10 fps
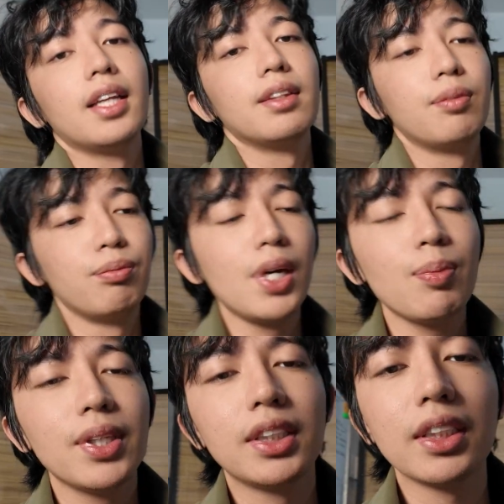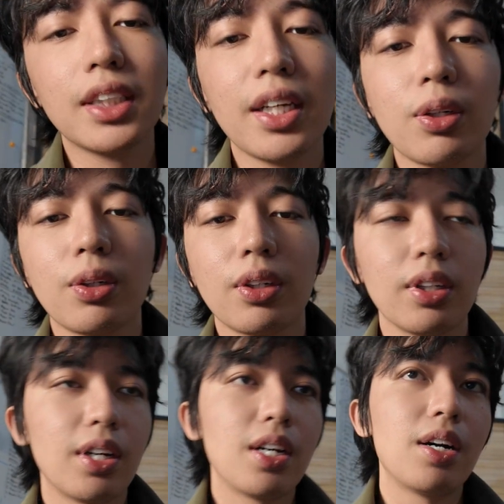maybe this is like
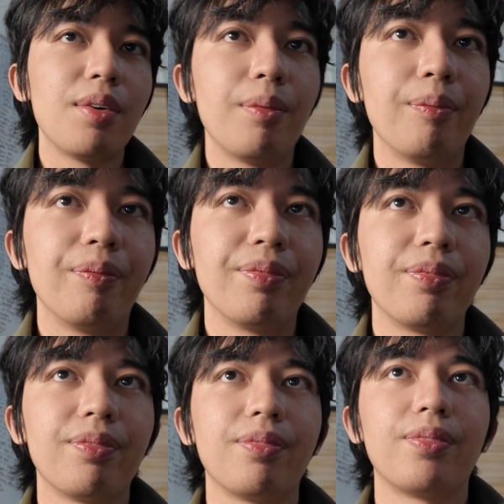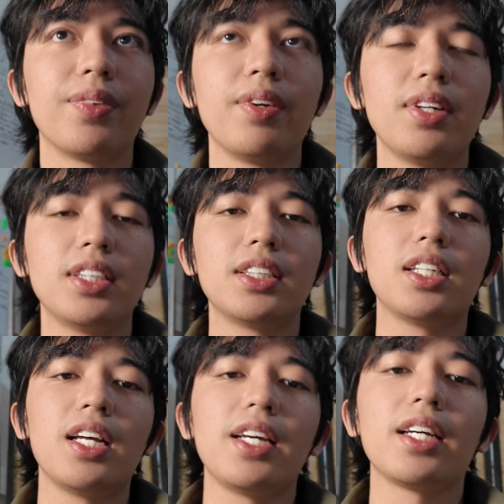maybe this
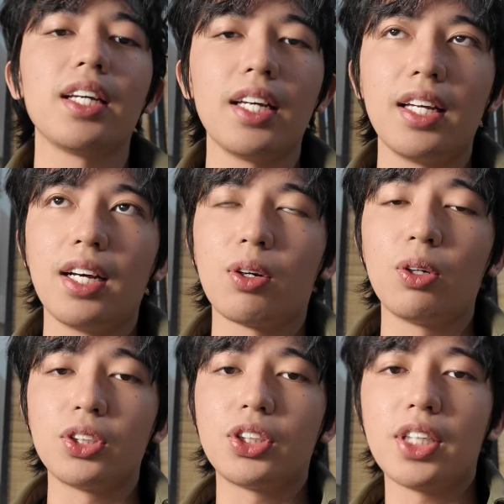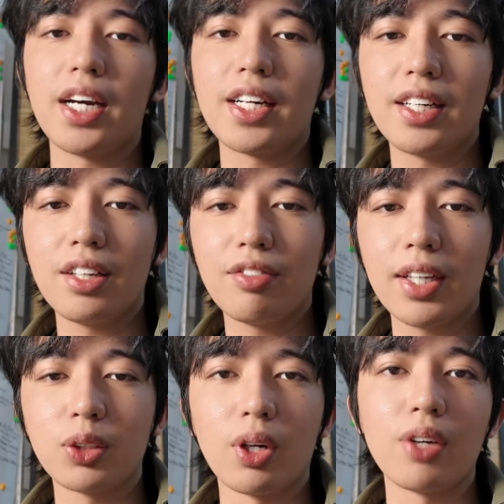is like a contrarian
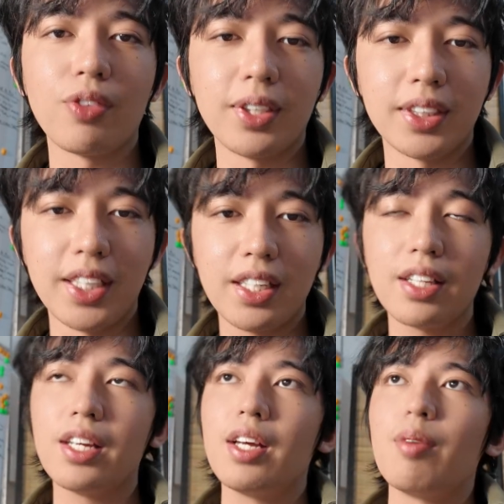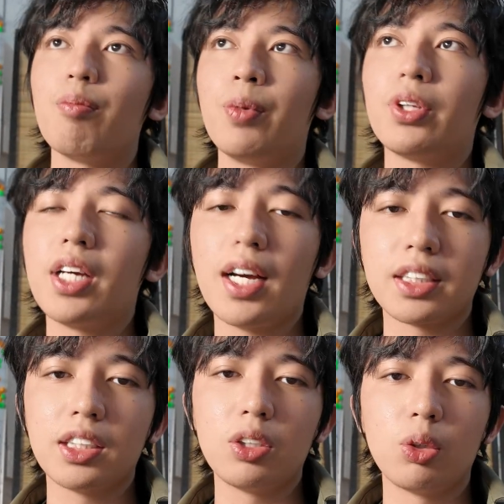advice or however you say it, but I
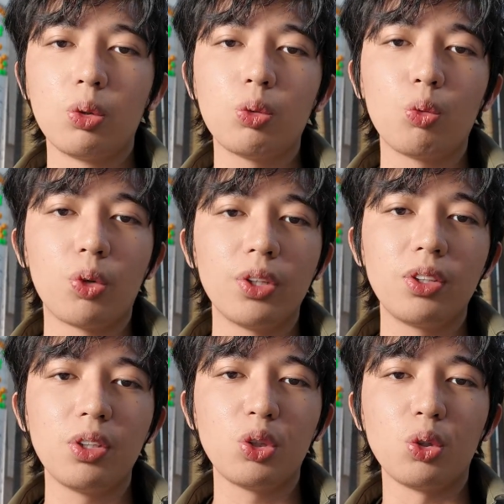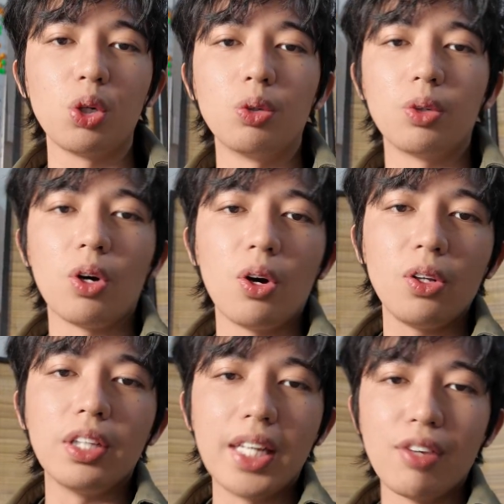actually don't want you to go
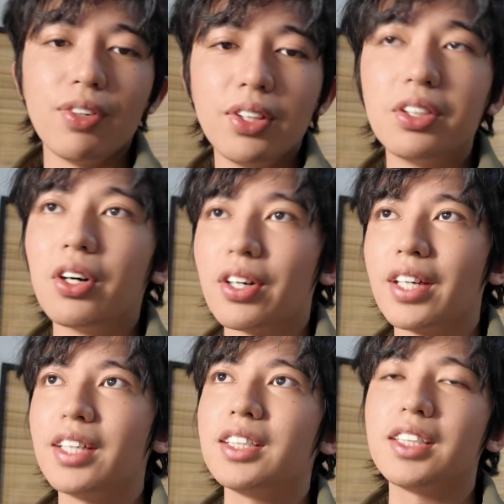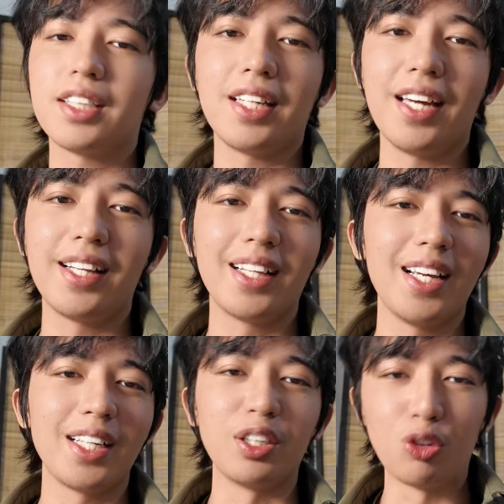all David Goggins and
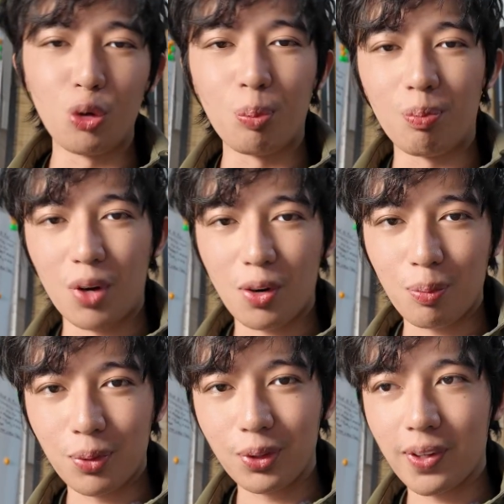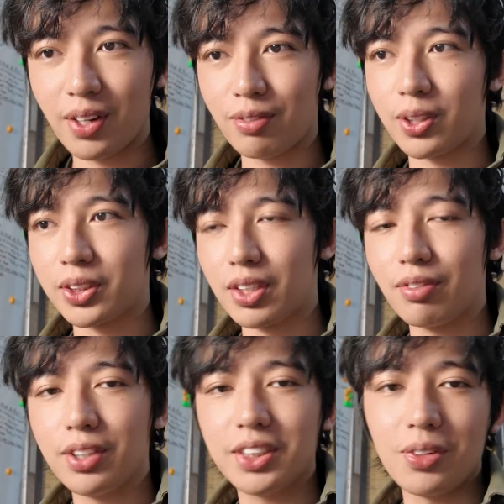like do monk mode
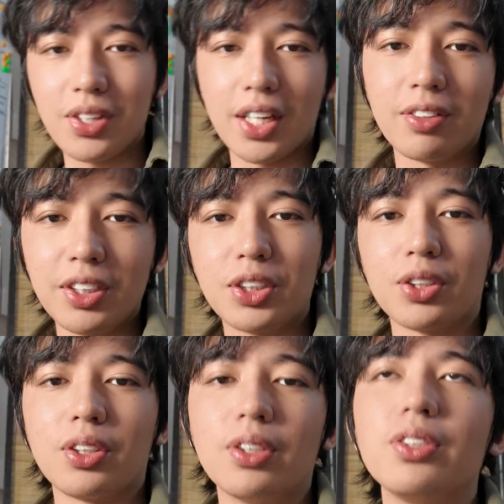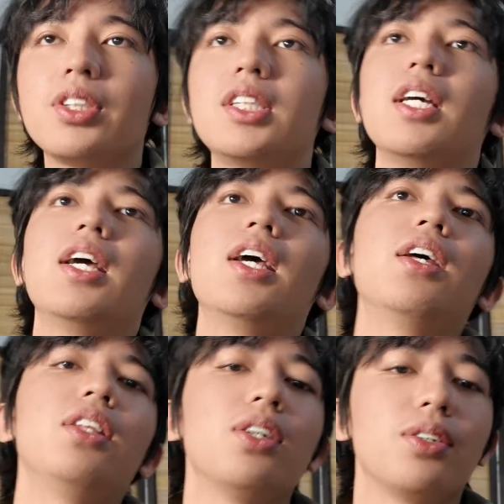24/7 so you can reach your goals.
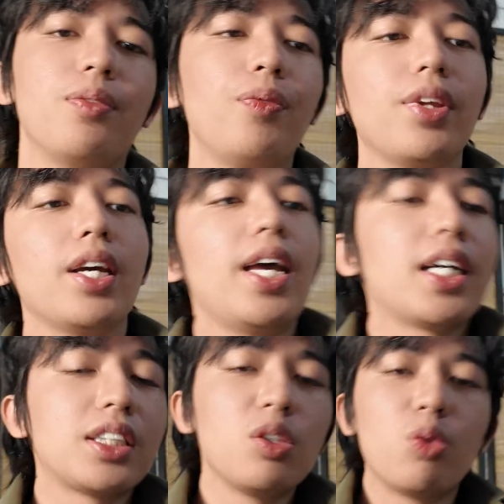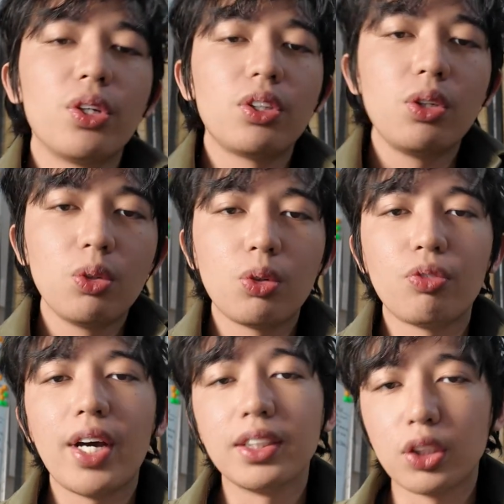No, I actually want you to
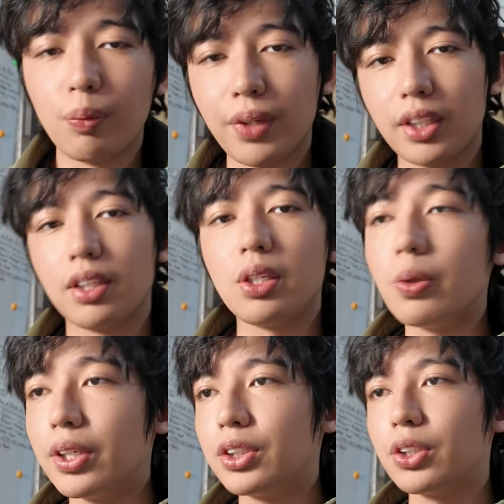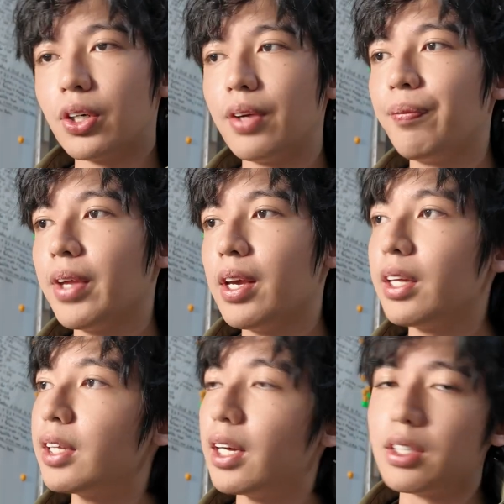find something that you enjoy,
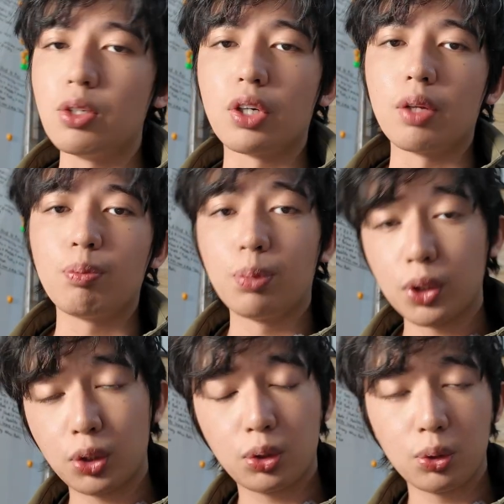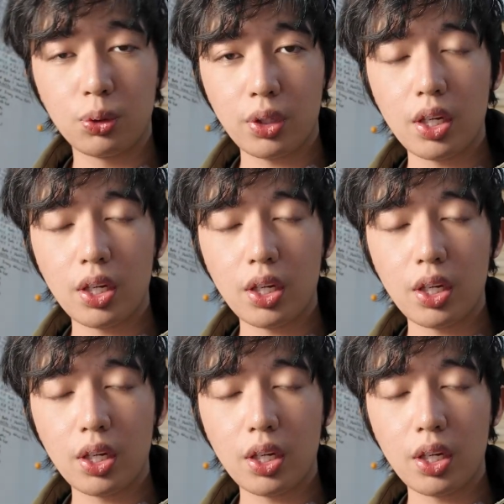that you can push through